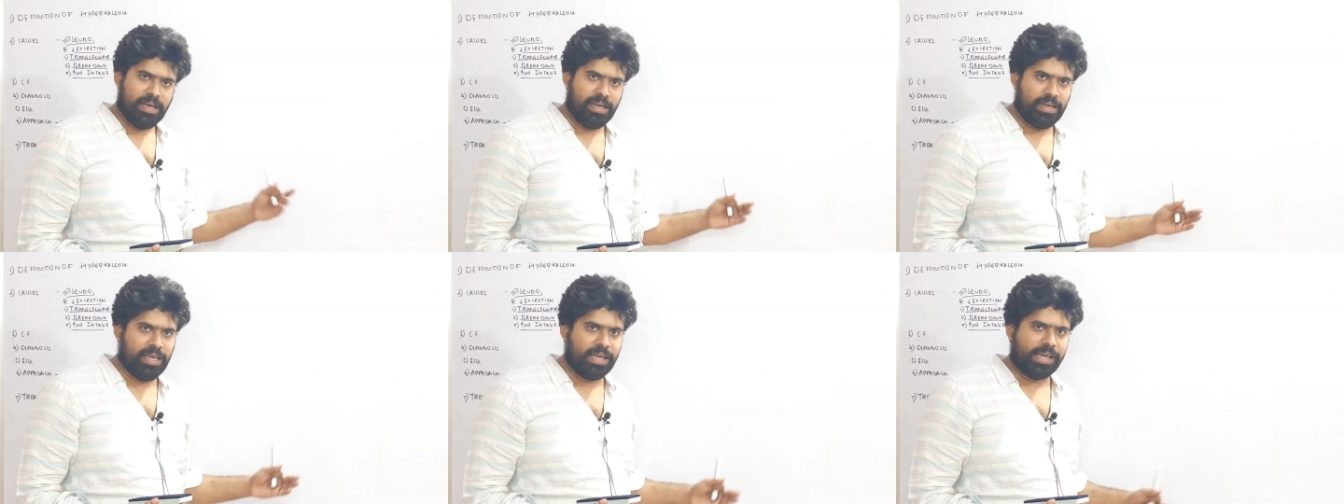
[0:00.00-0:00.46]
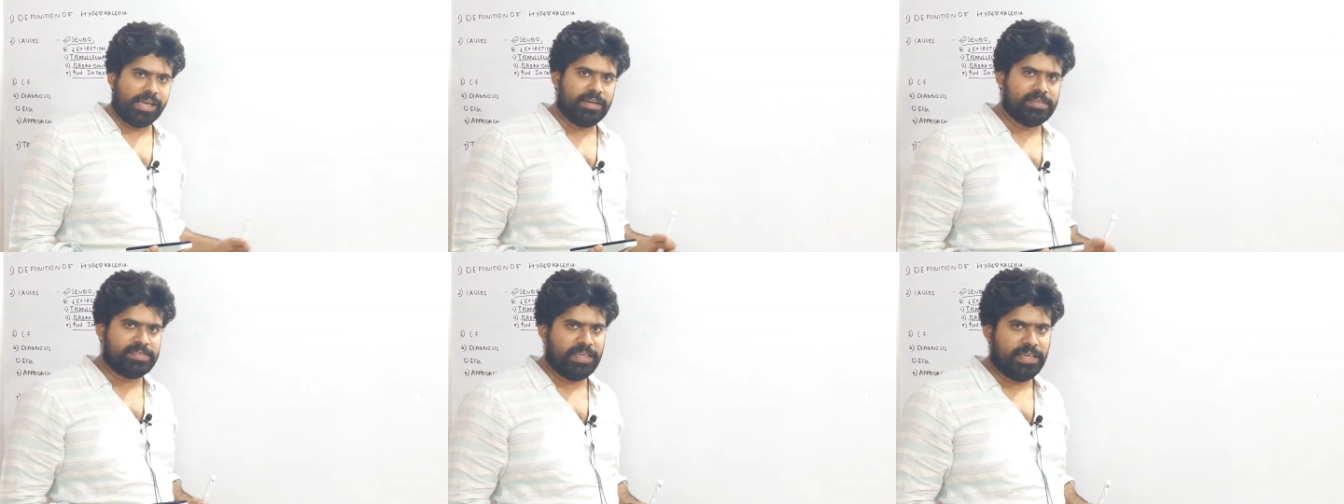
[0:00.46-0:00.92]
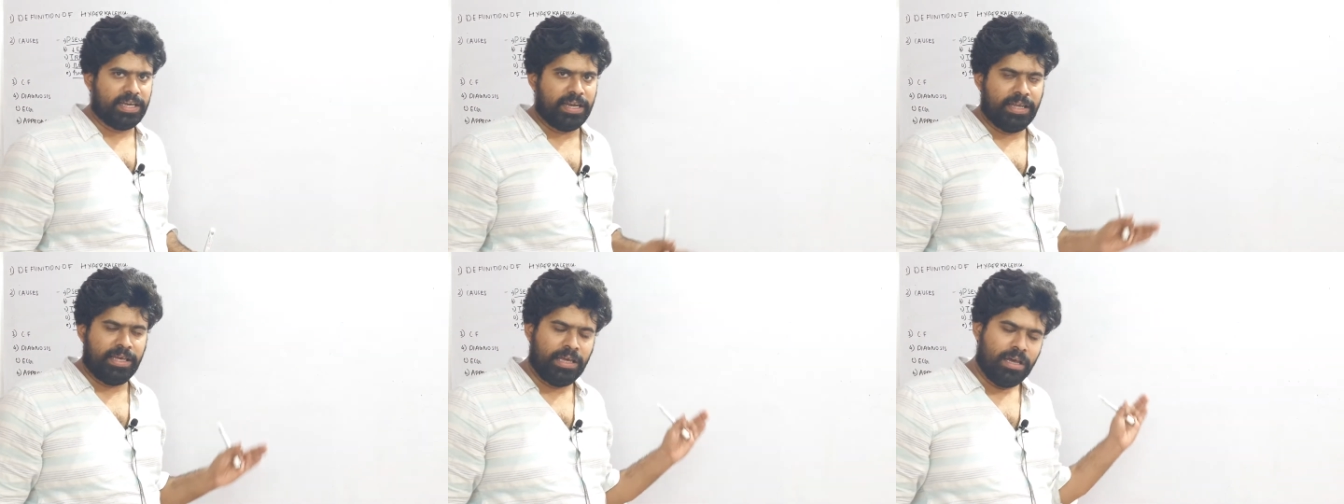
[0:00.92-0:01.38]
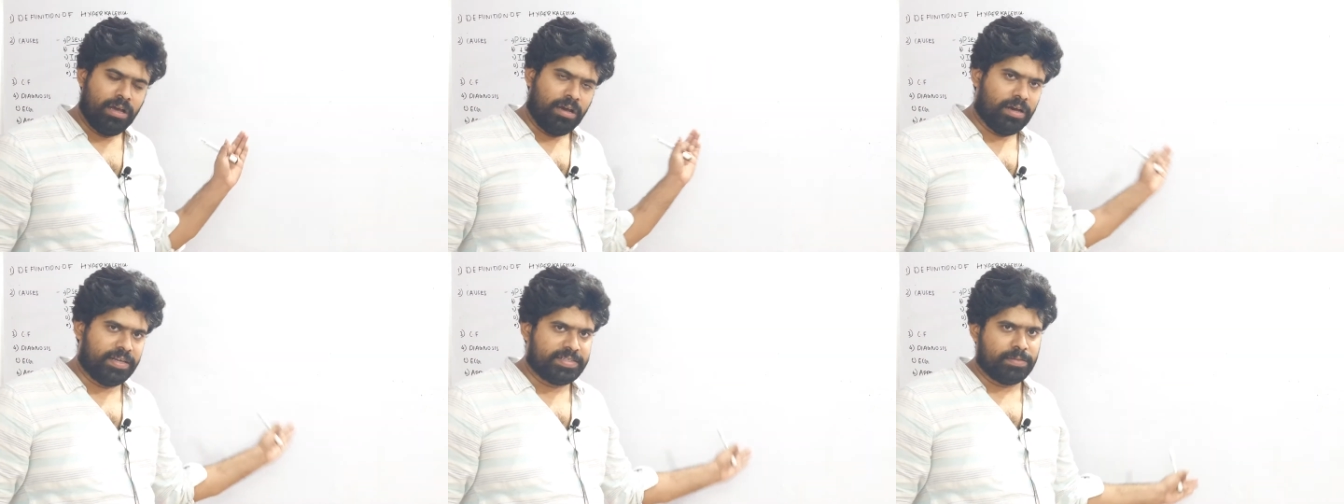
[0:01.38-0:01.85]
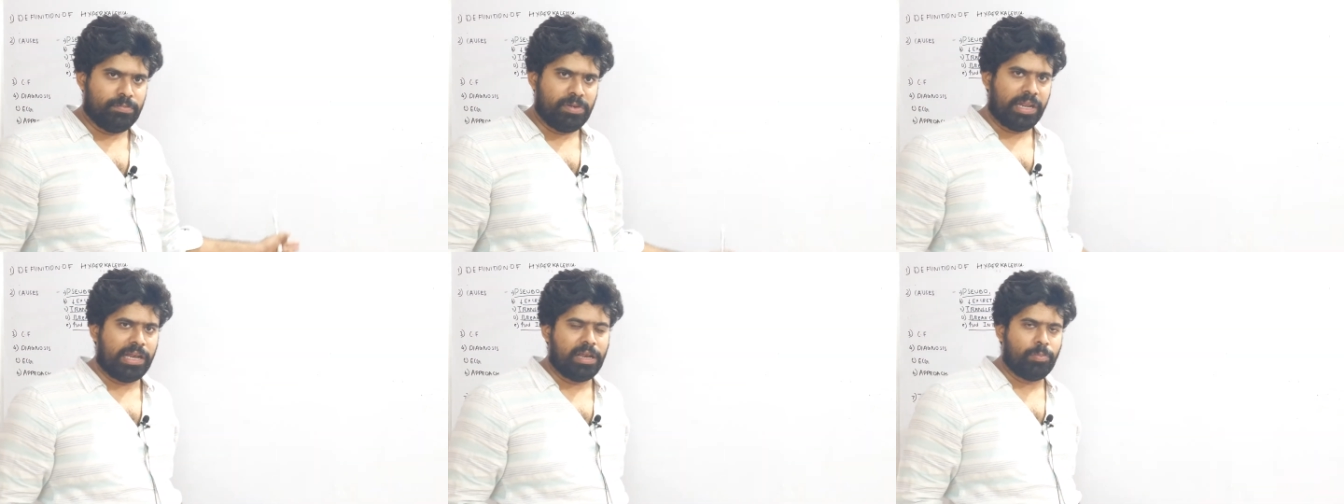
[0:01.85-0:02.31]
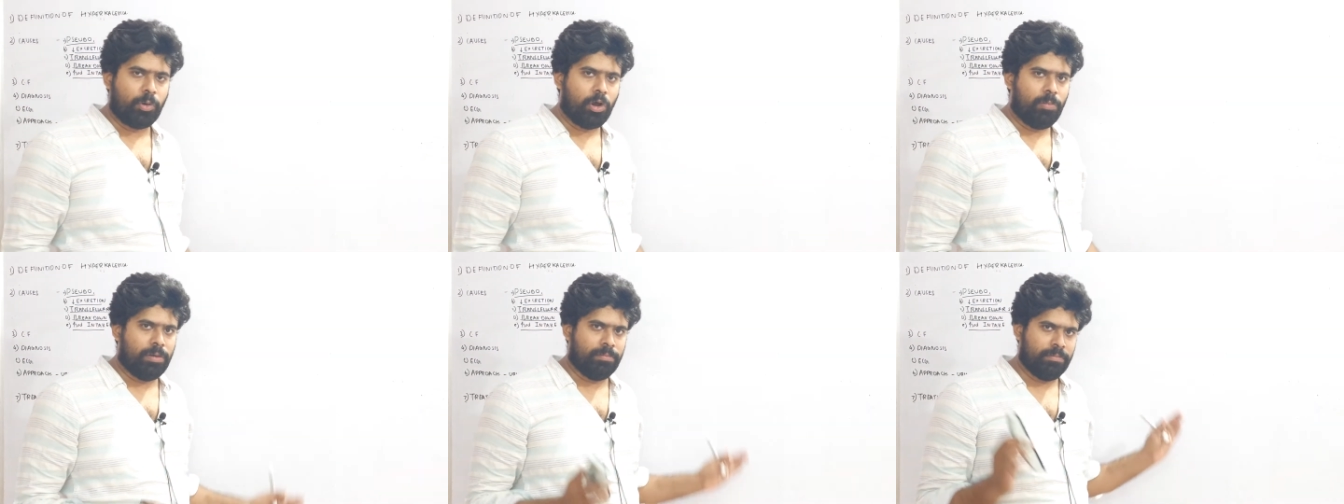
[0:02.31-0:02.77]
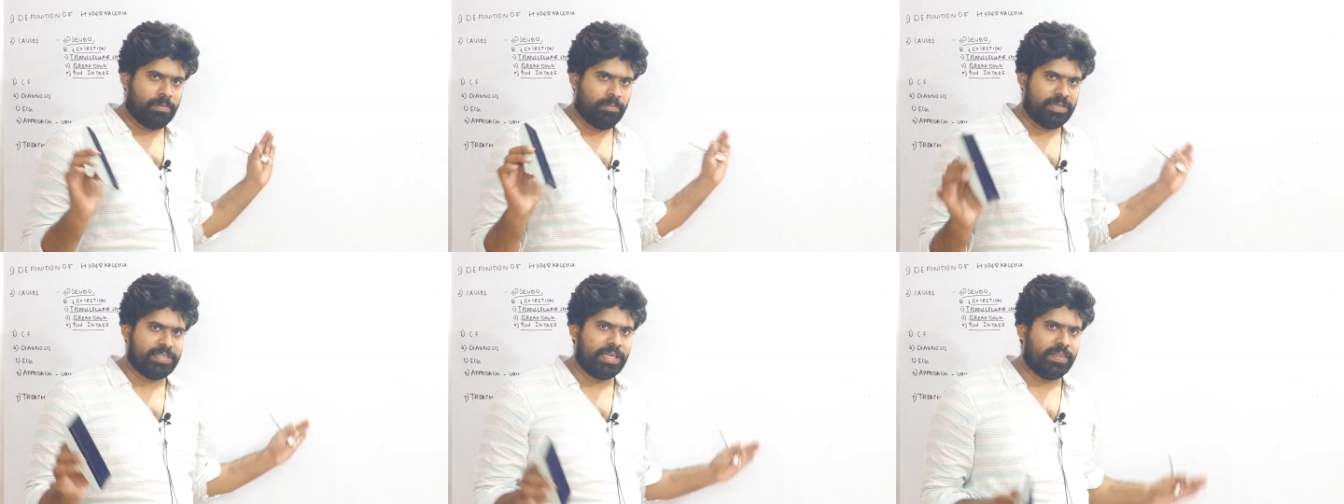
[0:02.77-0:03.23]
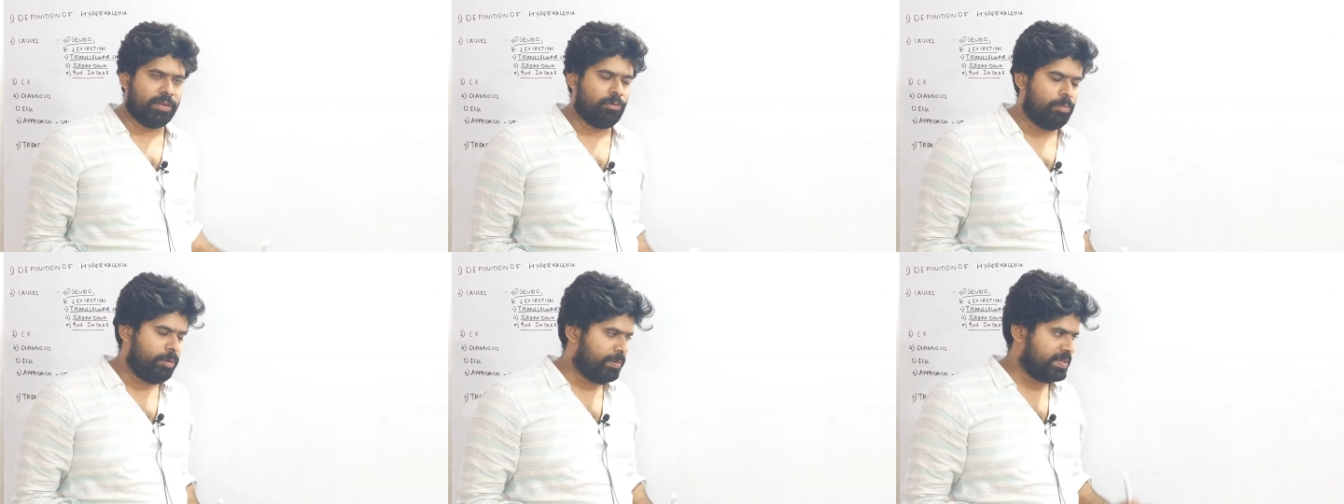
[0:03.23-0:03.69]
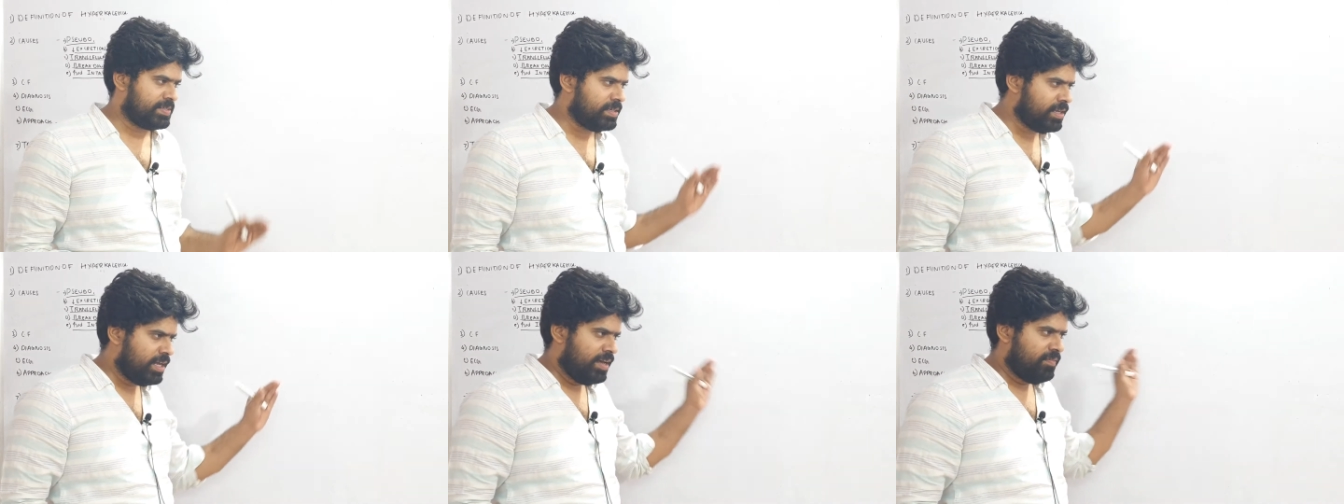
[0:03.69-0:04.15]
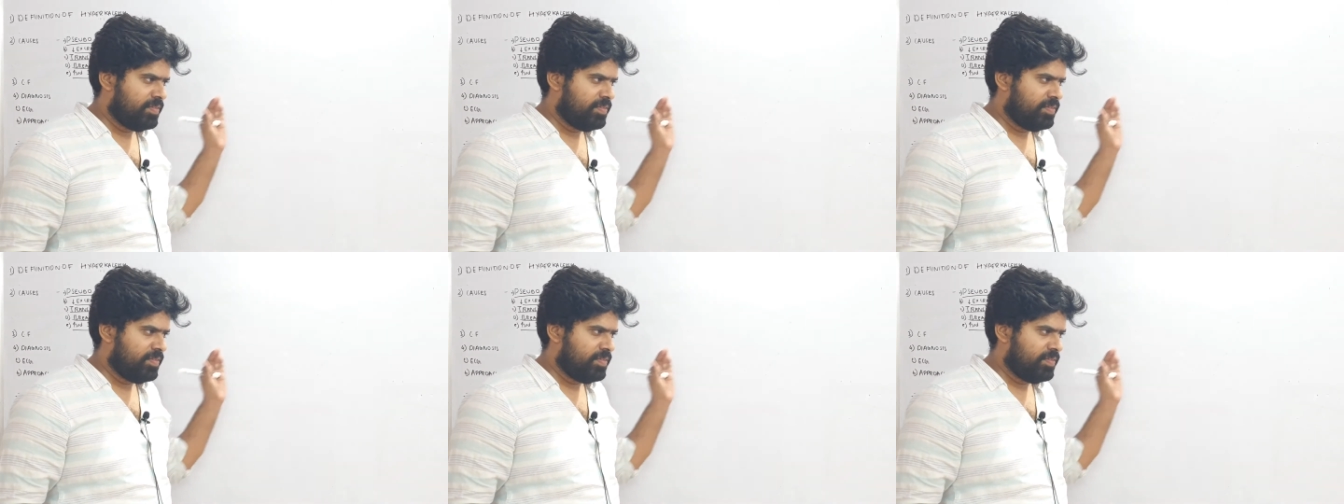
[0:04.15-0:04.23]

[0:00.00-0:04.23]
an AKA or CKD or some renal problem. Basically, that will be present.